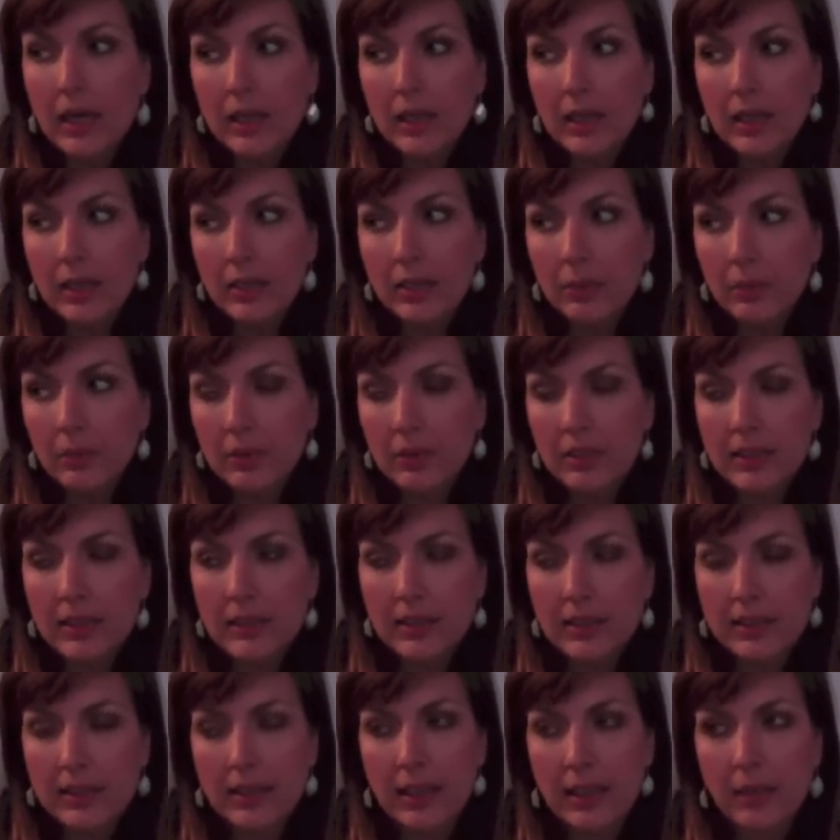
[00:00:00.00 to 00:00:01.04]
I don't think
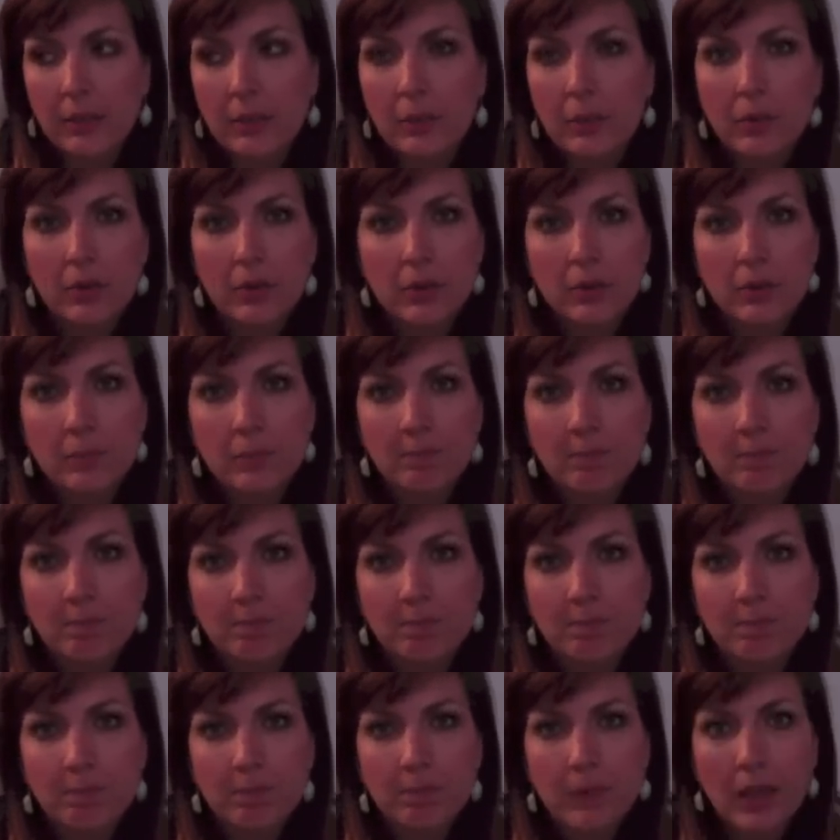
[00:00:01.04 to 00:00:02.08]
that I will
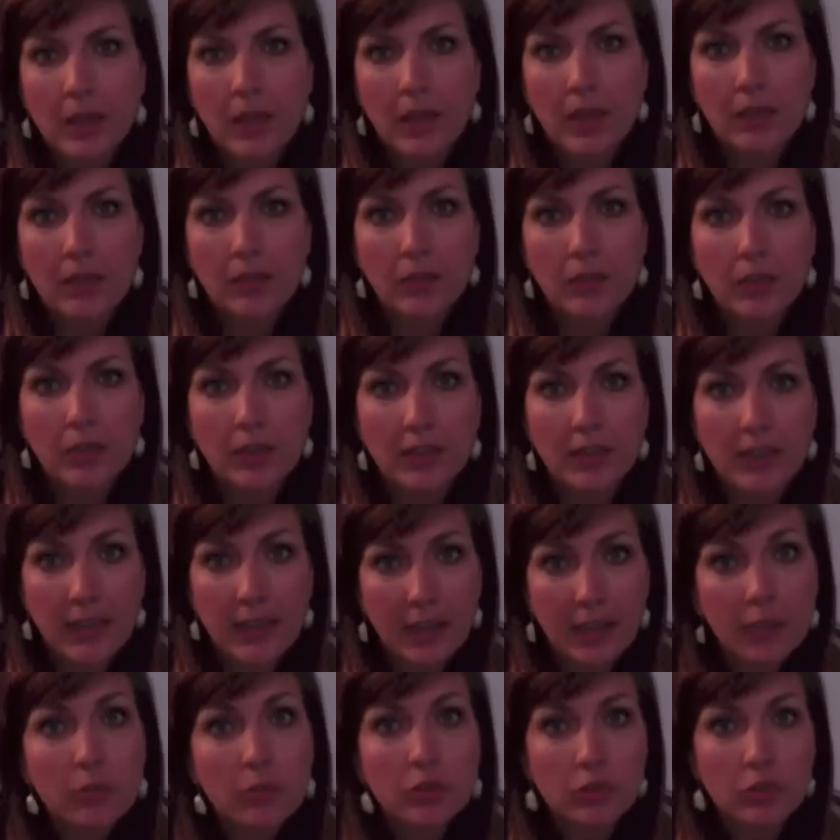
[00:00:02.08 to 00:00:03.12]
ever
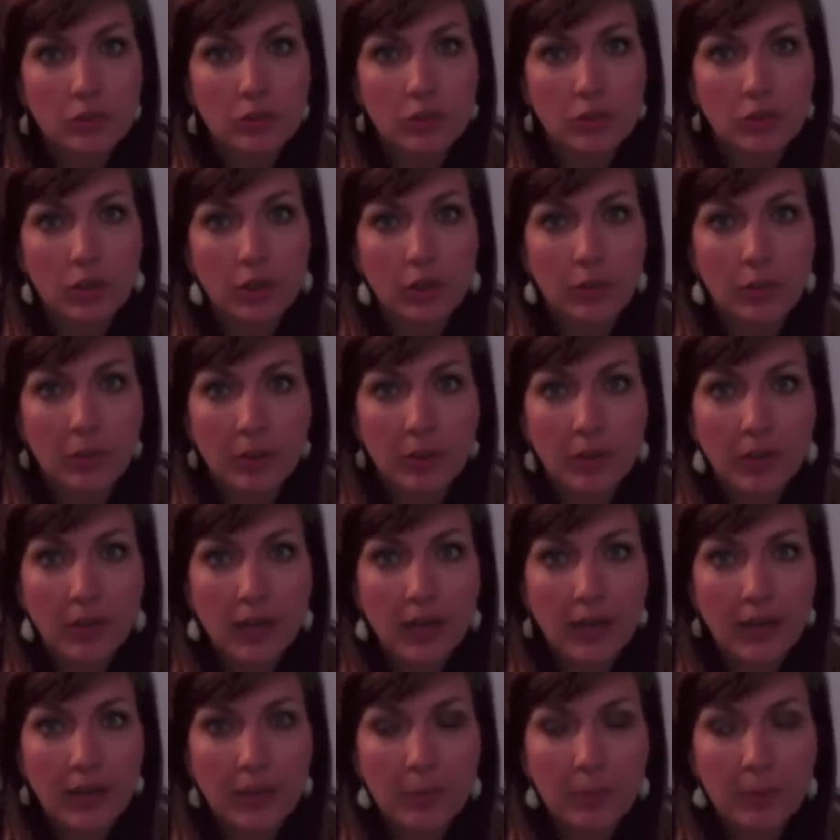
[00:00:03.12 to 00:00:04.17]
encounter a
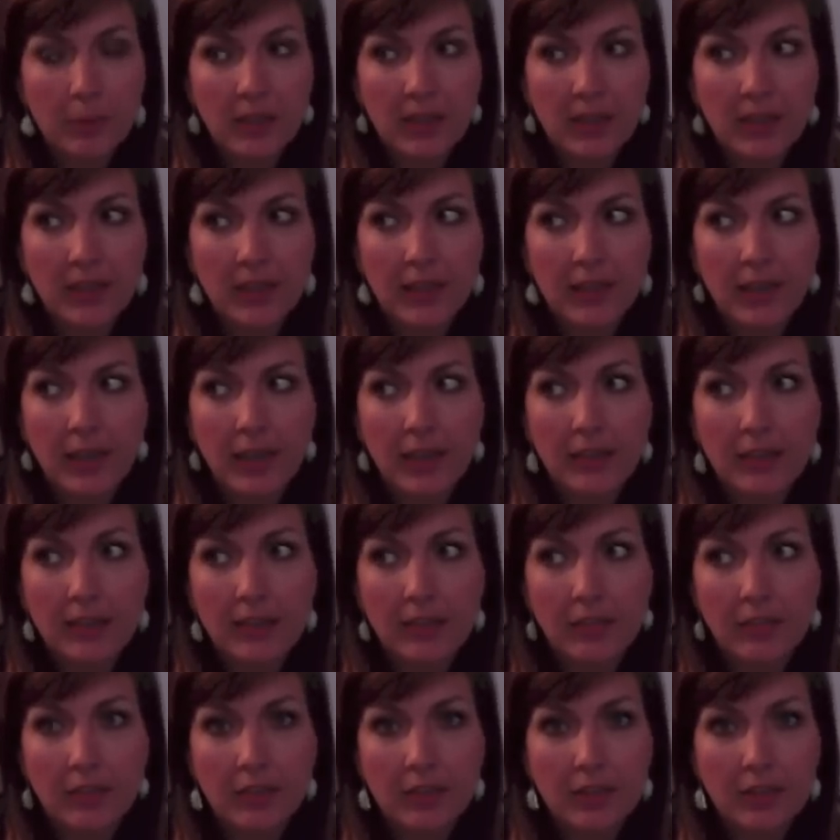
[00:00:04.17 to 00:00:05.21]
Ritterak, but I
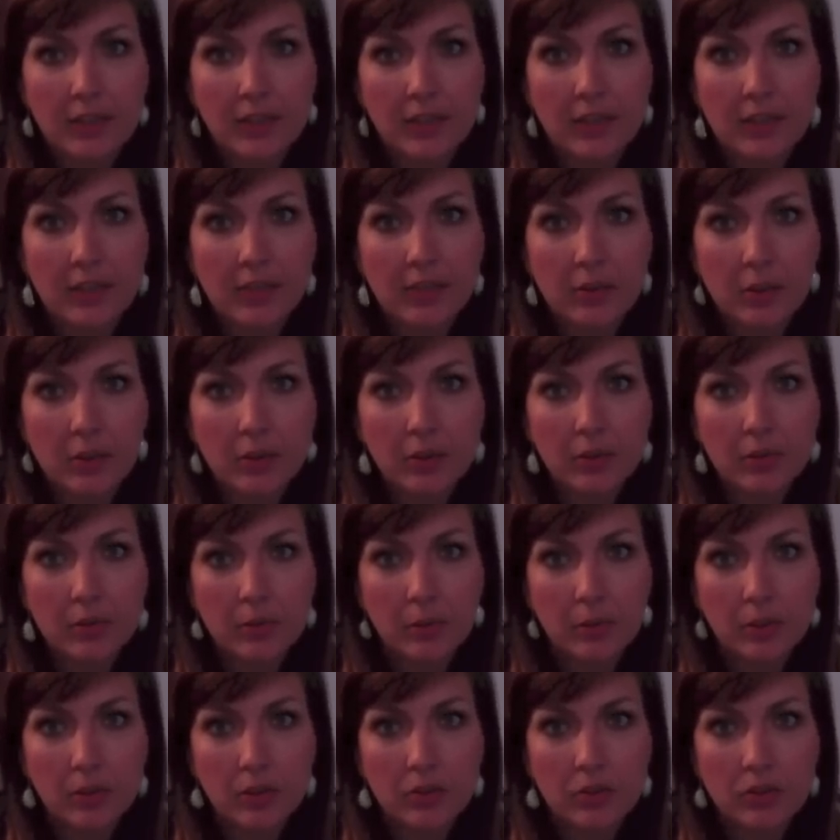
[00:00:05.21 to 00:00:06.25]
definitely never
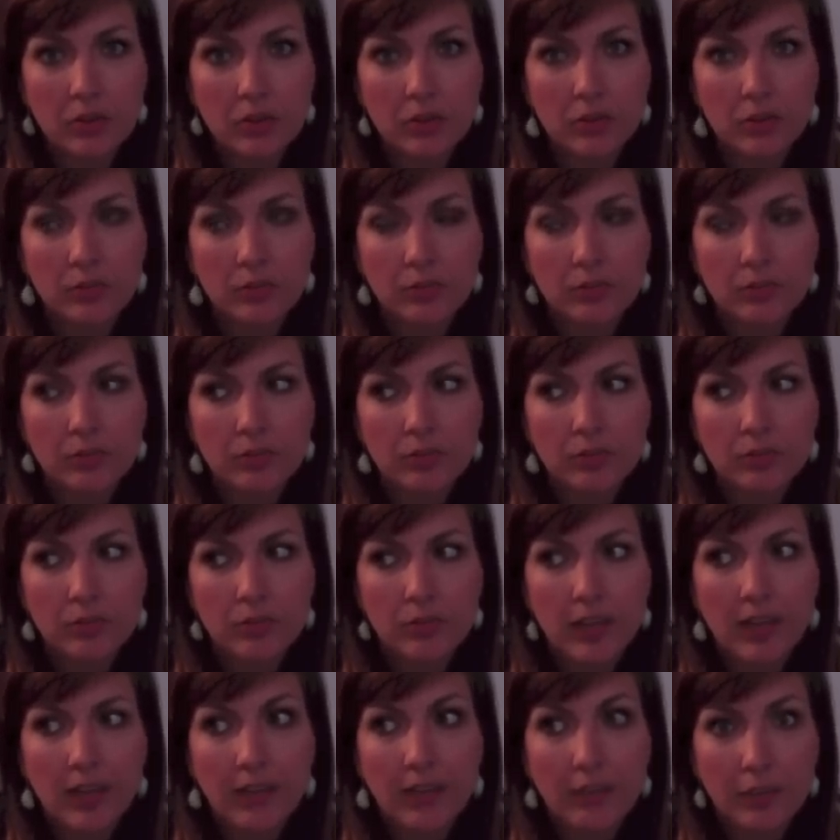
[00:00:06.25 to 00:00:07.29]
want to,
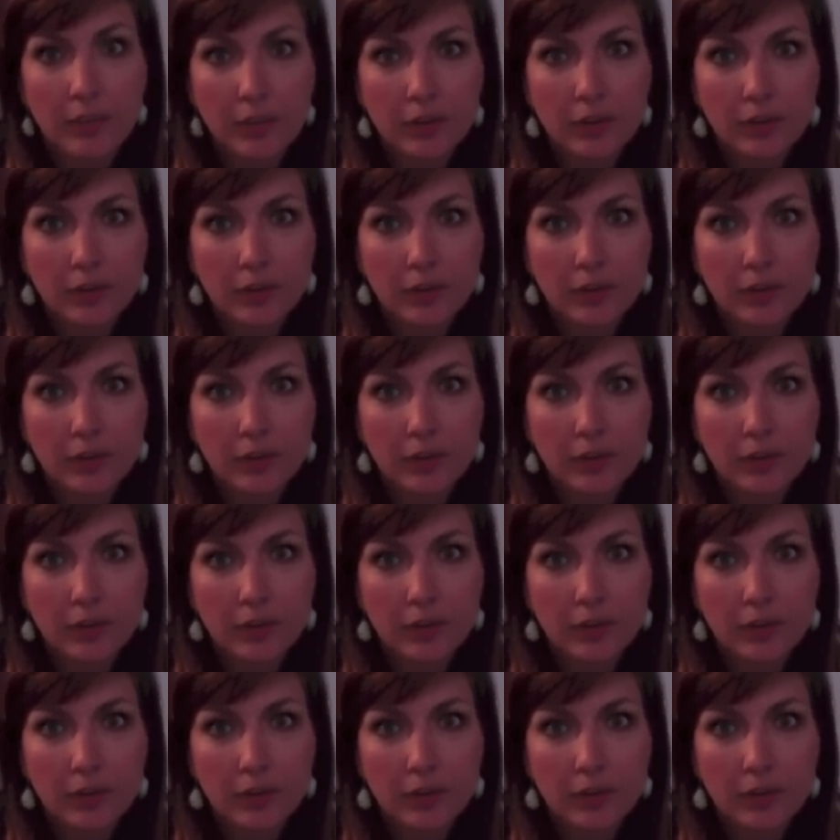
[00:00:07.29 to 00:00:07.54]
ever.